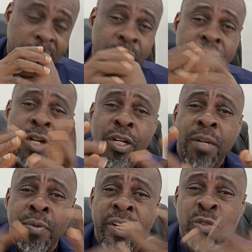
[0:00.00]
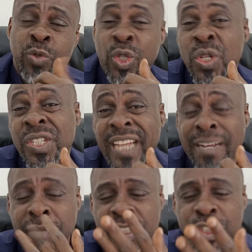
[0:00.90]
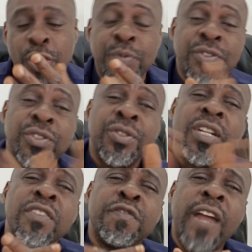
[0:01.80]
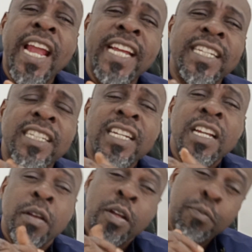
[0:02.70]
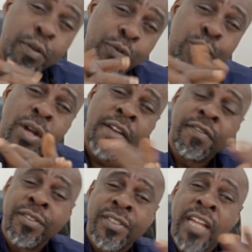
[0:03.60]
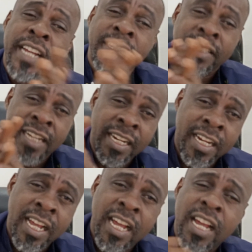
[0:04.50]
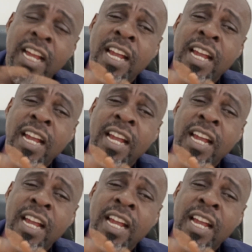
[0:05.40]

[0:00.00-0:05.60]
You can collaborate with consignment shops. You can find people who have those high designer,